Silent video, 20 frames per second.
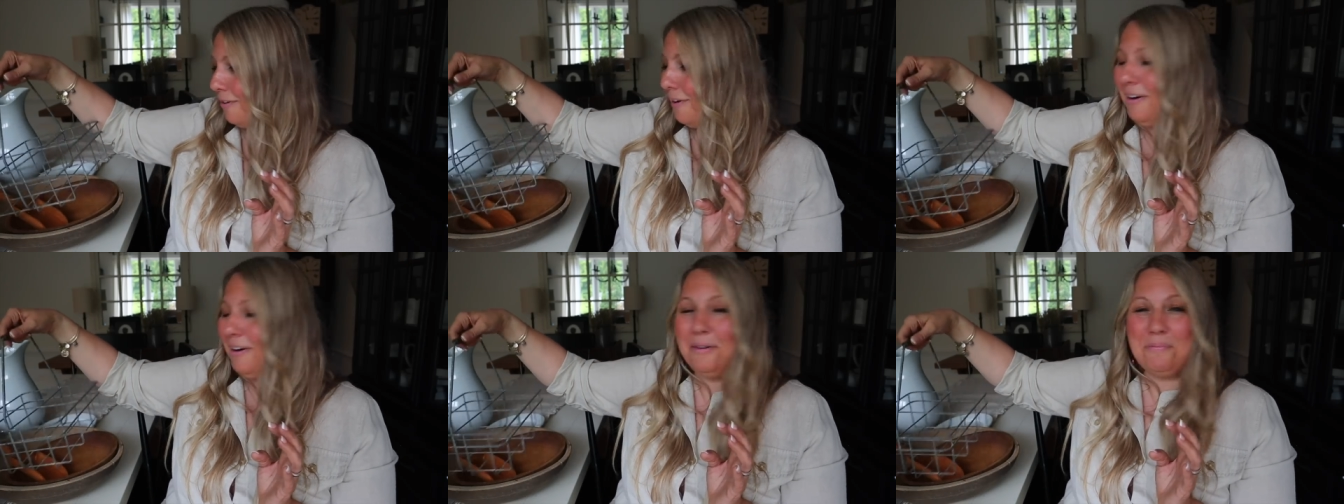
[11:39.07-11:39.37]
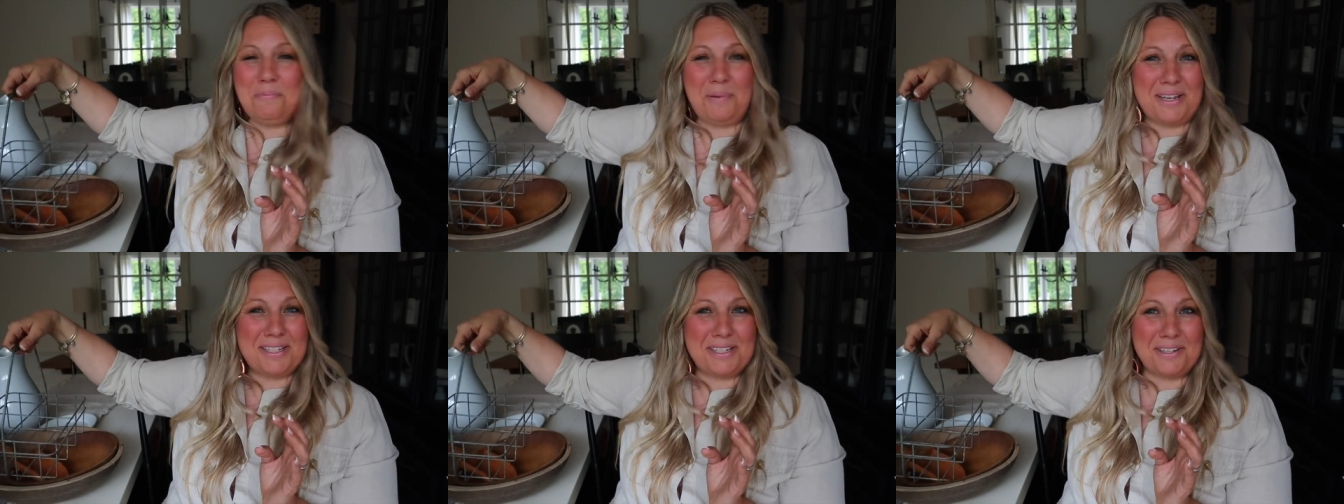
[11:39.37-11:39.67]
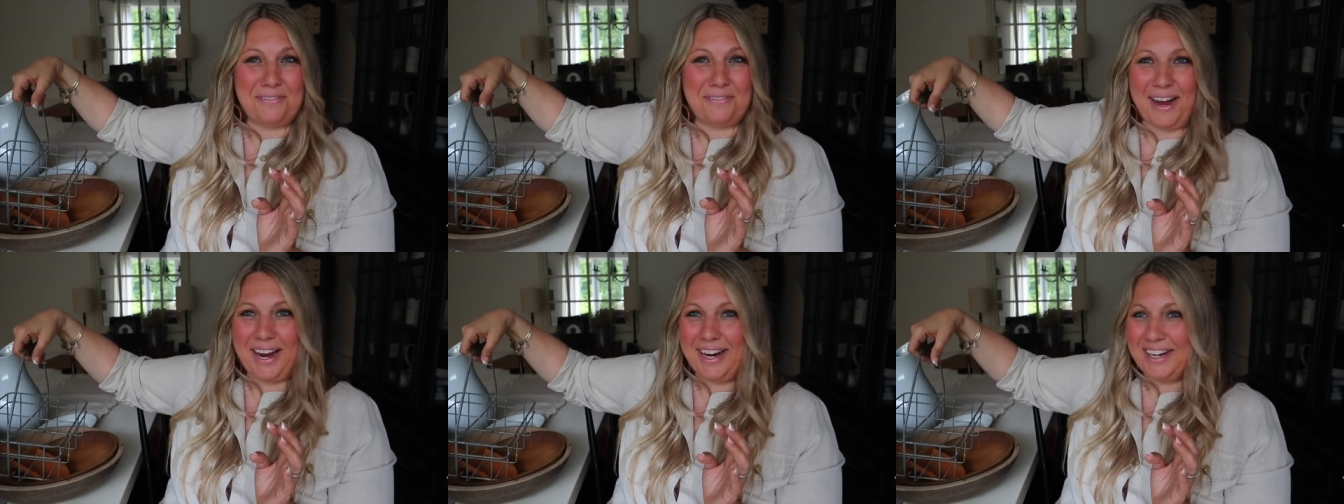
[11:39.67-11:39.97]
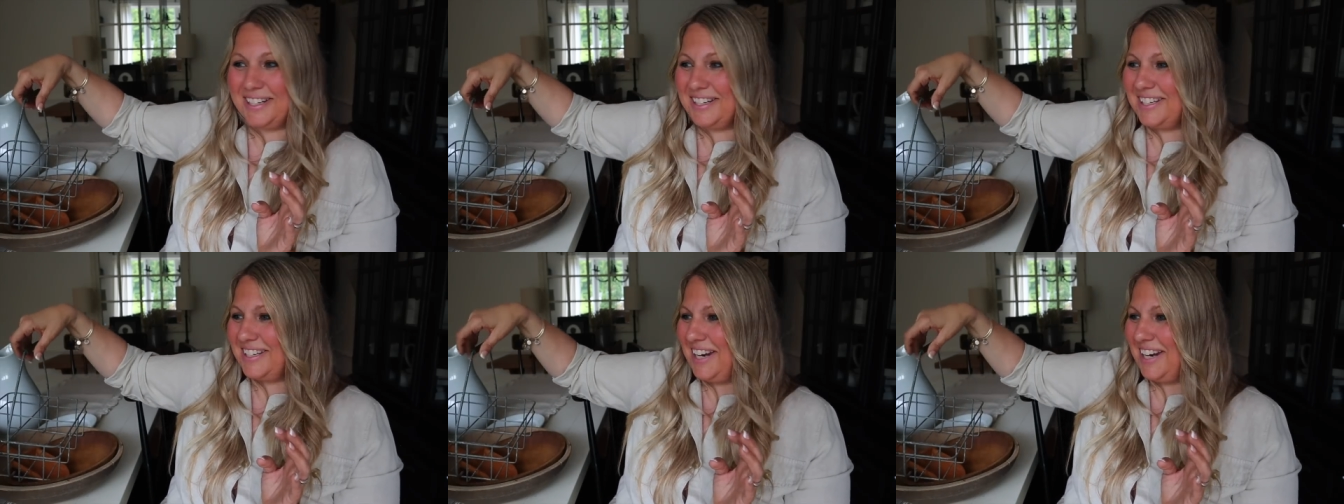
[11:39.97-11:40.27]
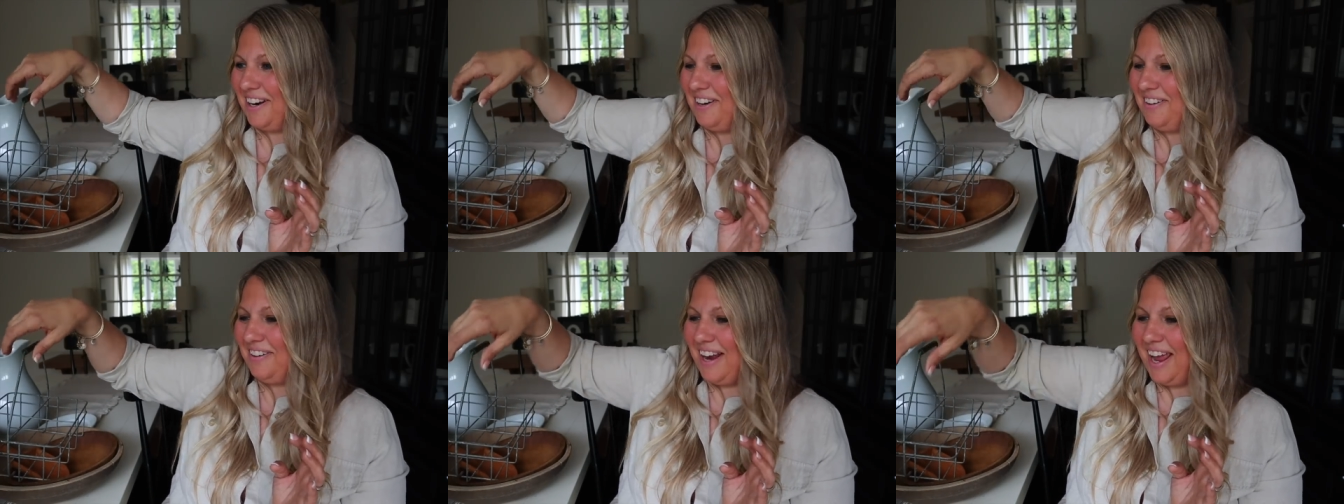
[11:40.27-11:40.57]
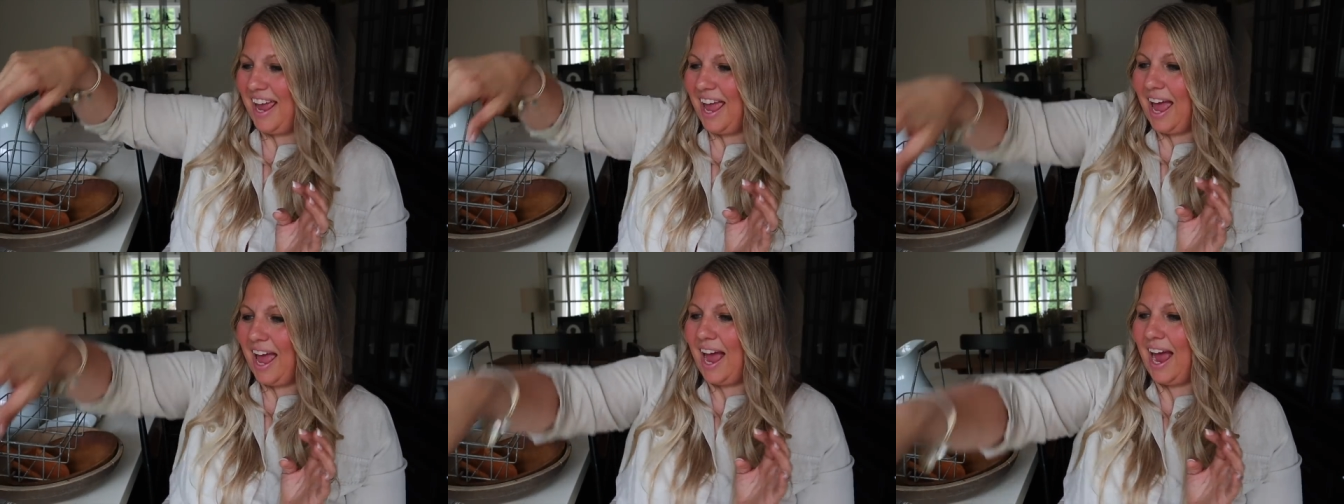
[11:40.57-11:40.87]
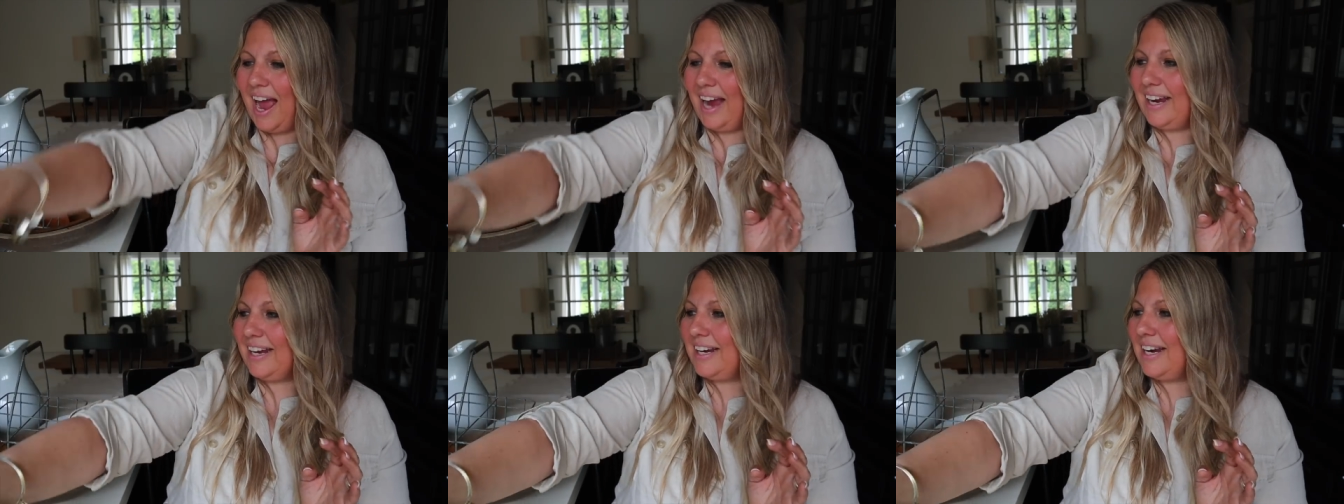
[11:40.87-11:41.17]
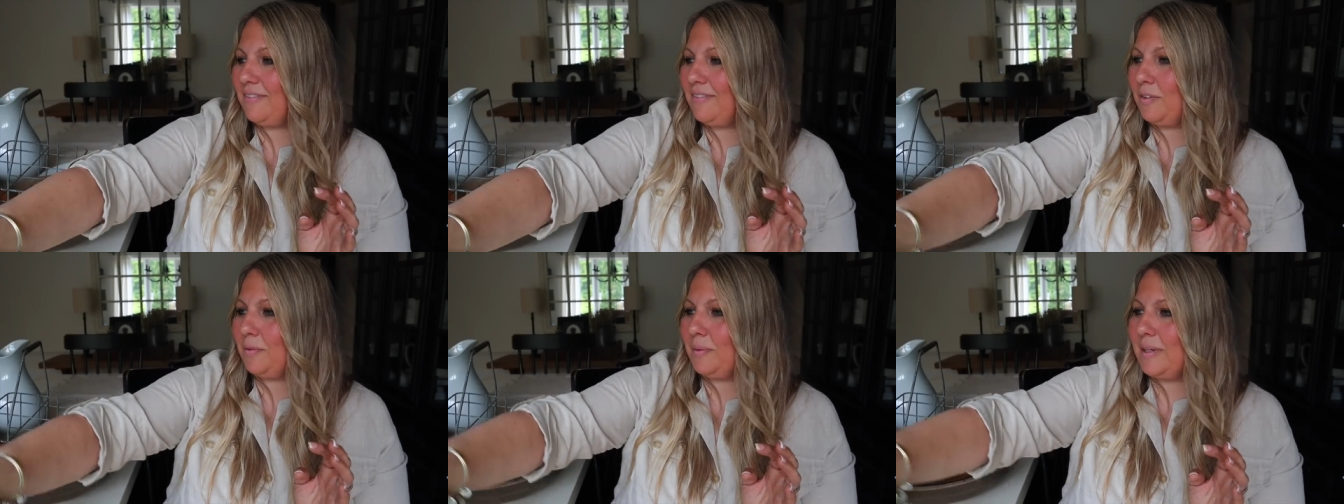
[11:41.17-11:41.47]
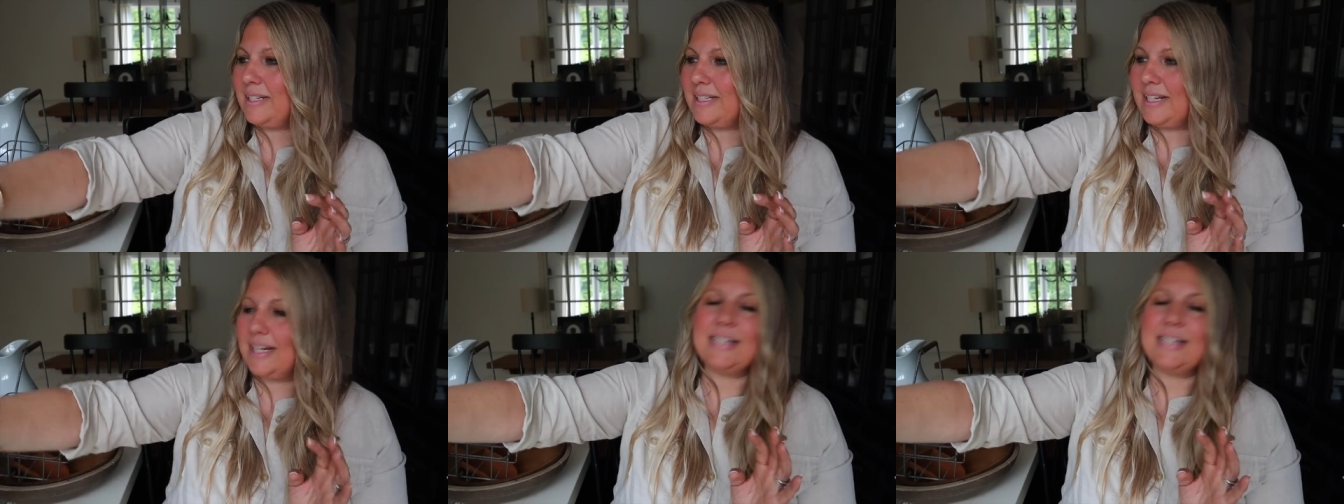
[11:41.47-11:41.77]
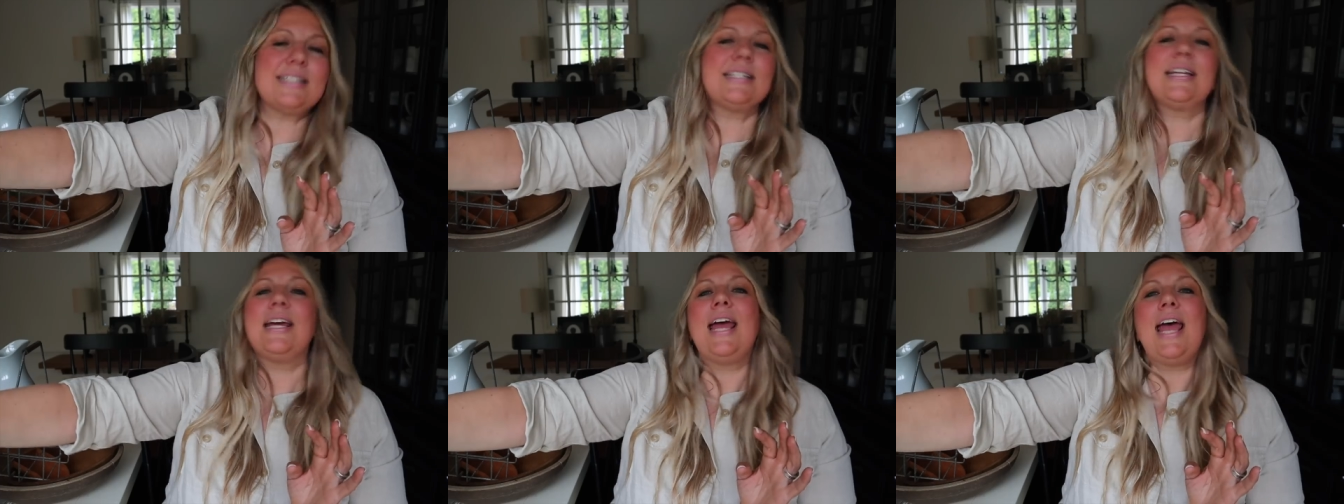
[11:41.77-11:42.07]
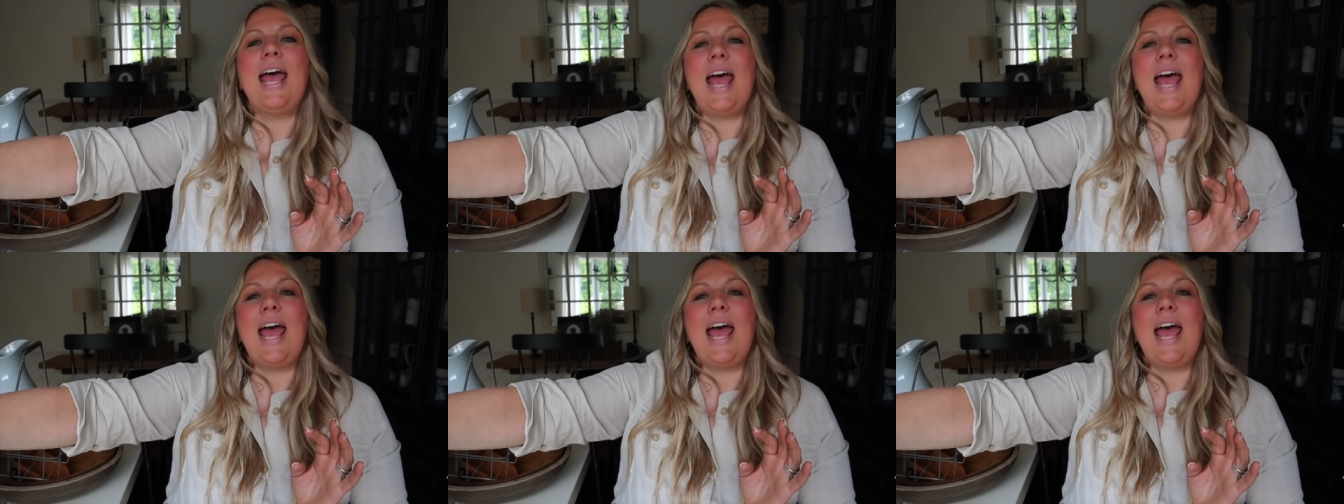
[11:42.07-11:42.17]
for a piece of ironstone. I can never resist.